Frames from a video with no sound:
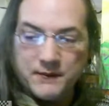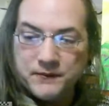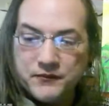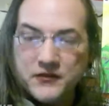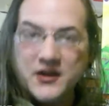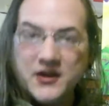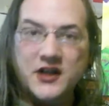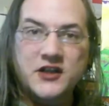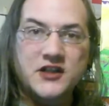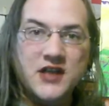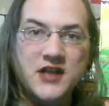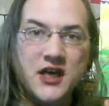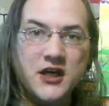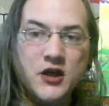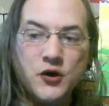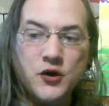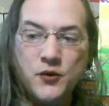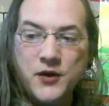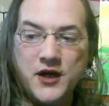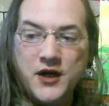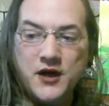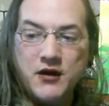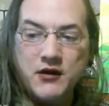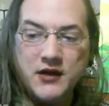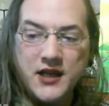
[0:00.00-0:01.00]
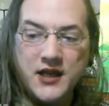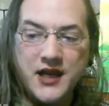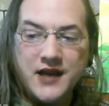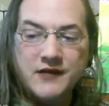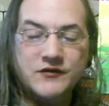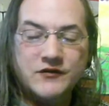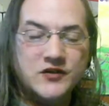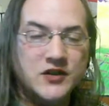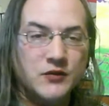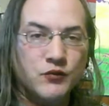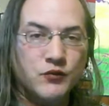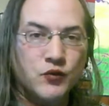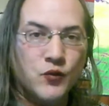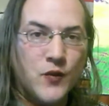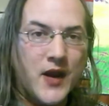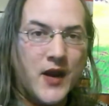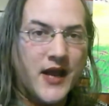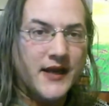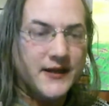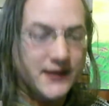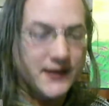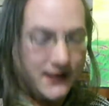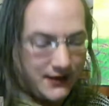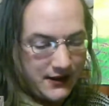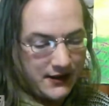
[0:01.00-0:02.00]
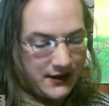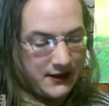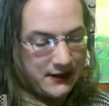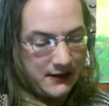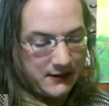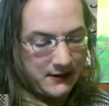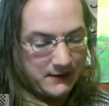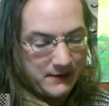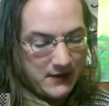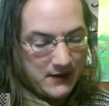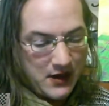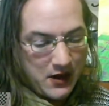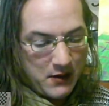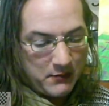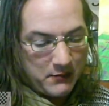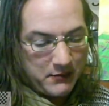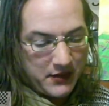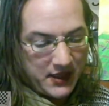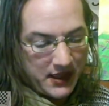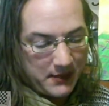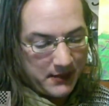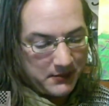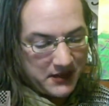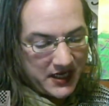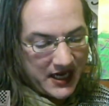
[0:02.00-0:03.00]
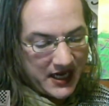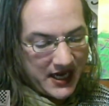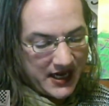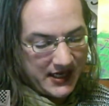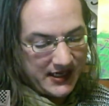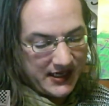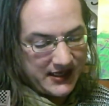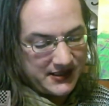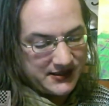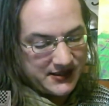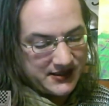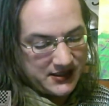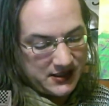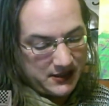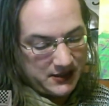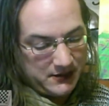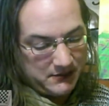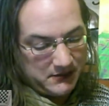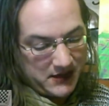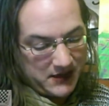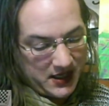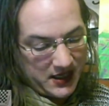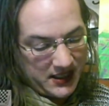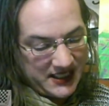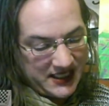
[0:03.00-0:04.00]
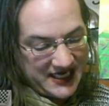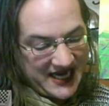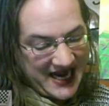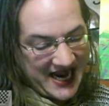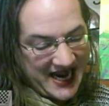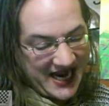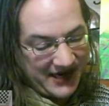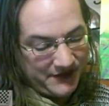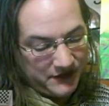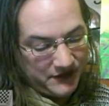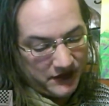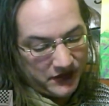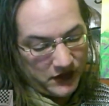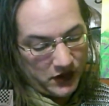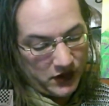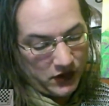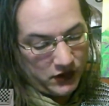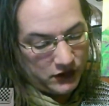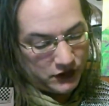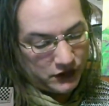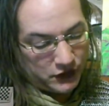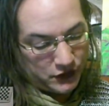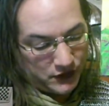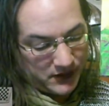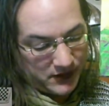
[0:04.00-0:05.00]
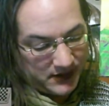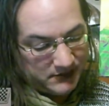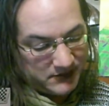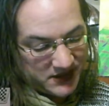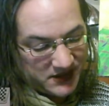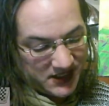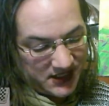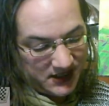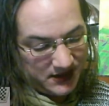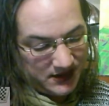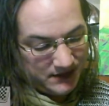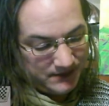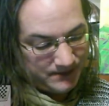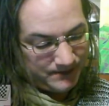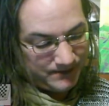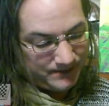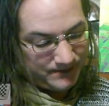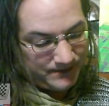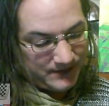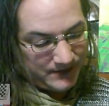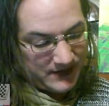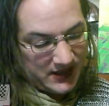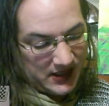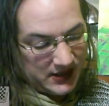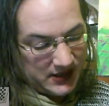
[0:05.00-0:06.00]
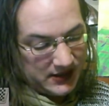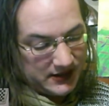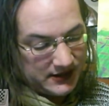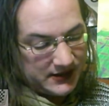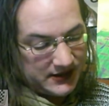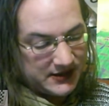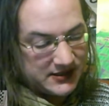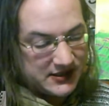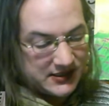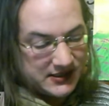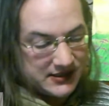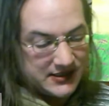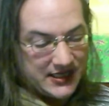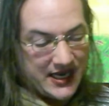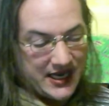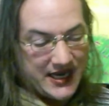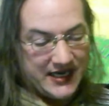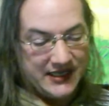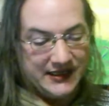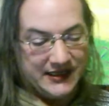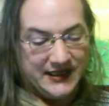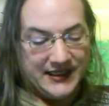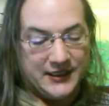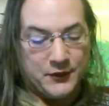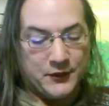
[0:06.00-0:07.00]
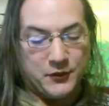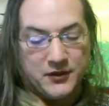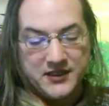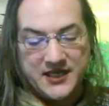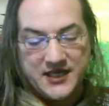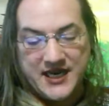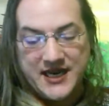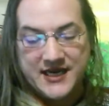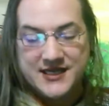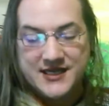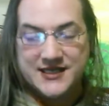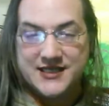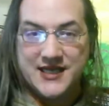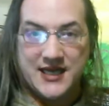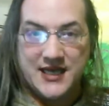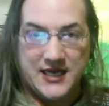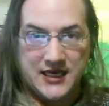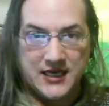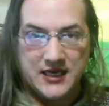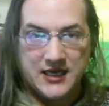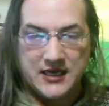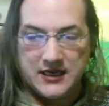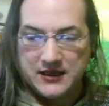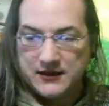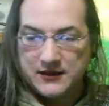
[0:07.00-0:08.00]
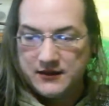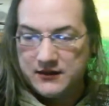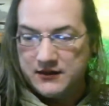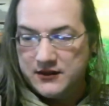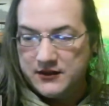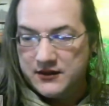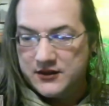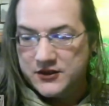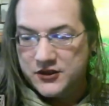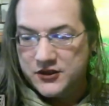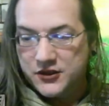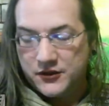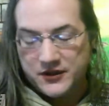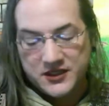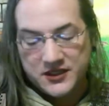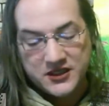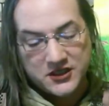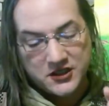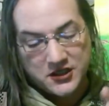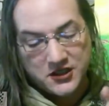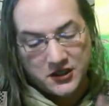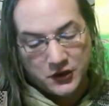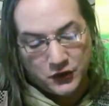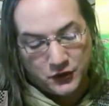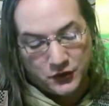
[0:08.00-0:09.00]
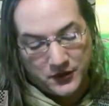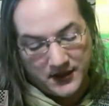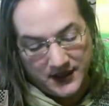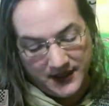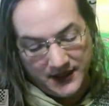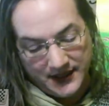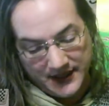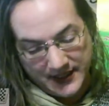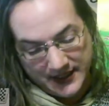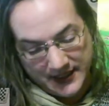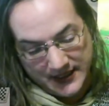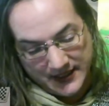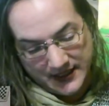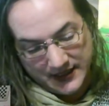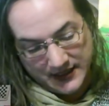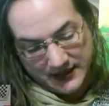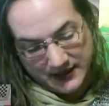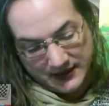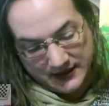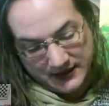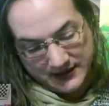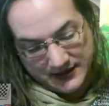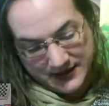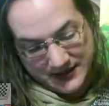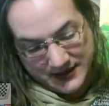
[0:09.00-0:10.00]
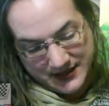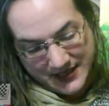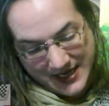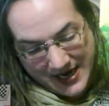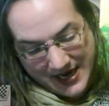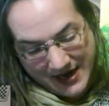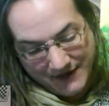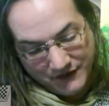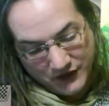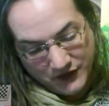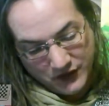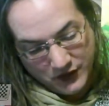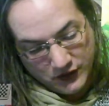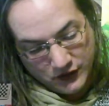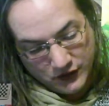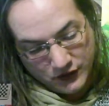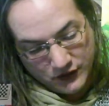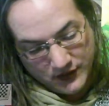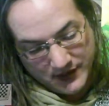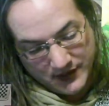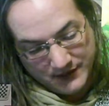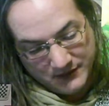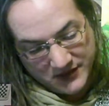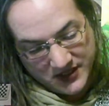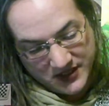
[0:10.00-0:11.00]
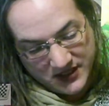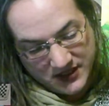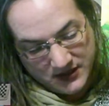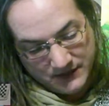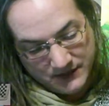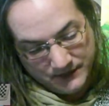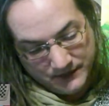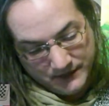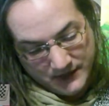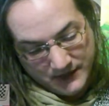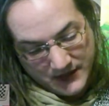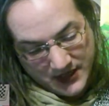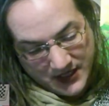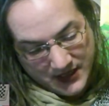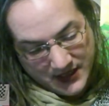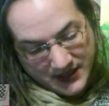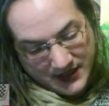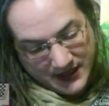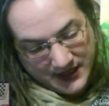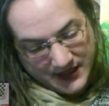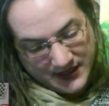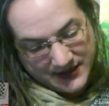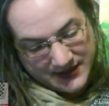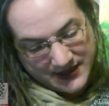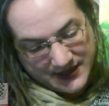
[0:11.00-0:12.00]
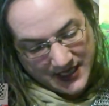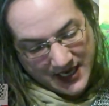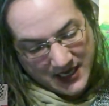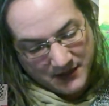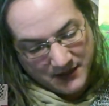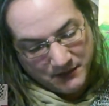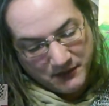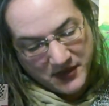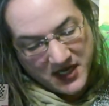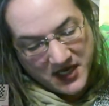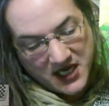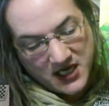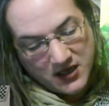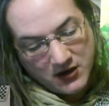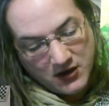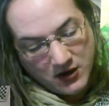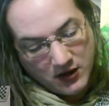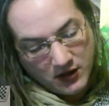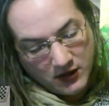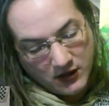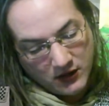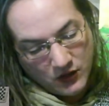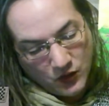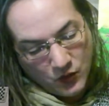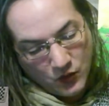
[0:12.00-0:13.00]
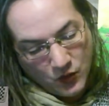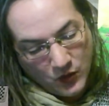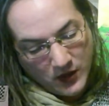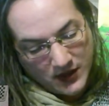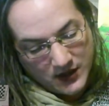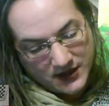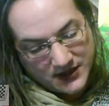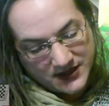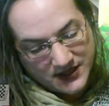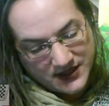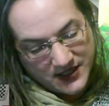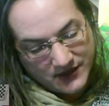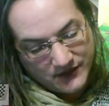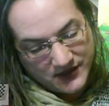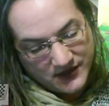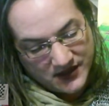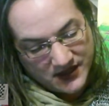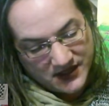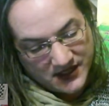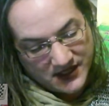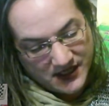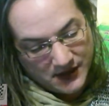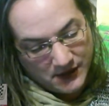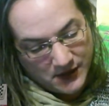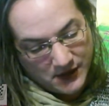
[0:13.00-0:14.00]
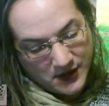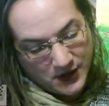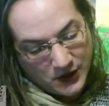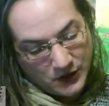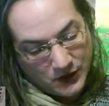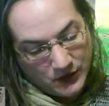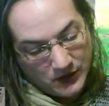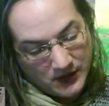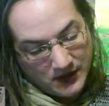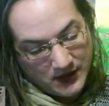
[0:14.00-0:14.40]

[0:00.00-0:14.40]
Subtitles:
is, I know we already have some red on, but I'm going to add some Naphthol Crimson. This is a Liquitex ink. So this is an acrylic ink. This is Naphthol Crimson. It's a PR170